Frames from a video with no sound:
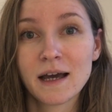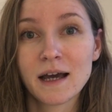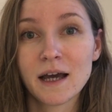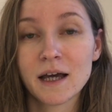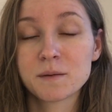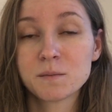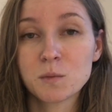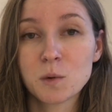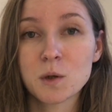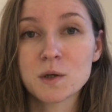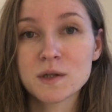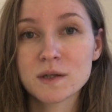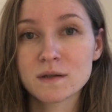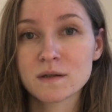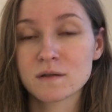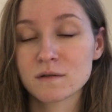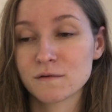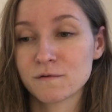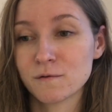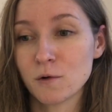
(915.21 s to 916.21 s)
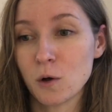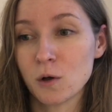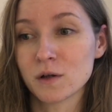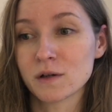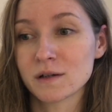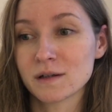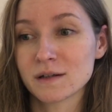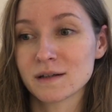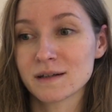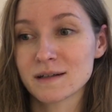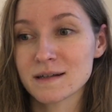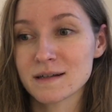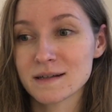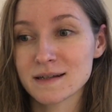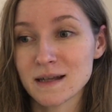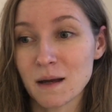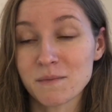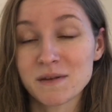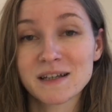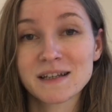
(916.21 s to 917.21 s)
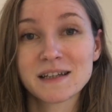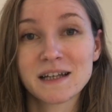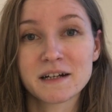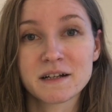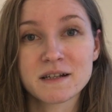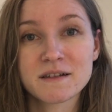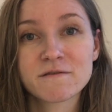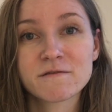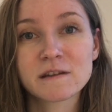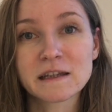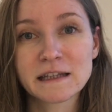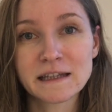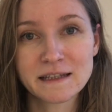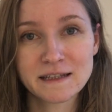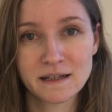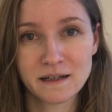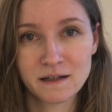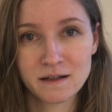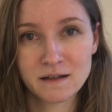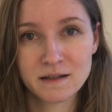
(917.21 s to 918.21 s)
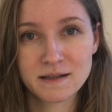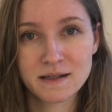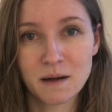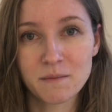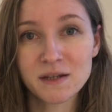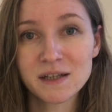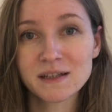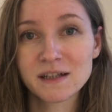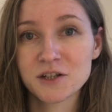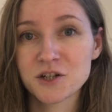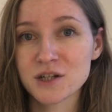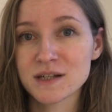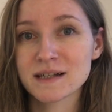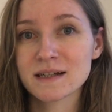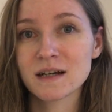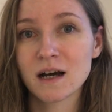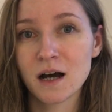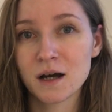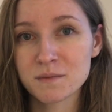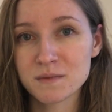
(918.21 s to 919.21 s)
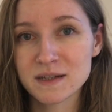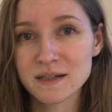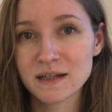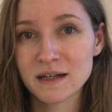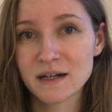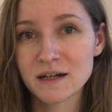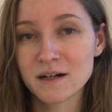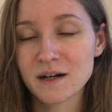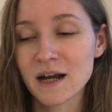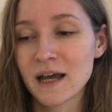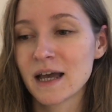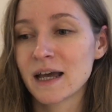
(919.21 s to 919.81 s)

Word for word: and most of all, something that is fleeting, something that just comes there.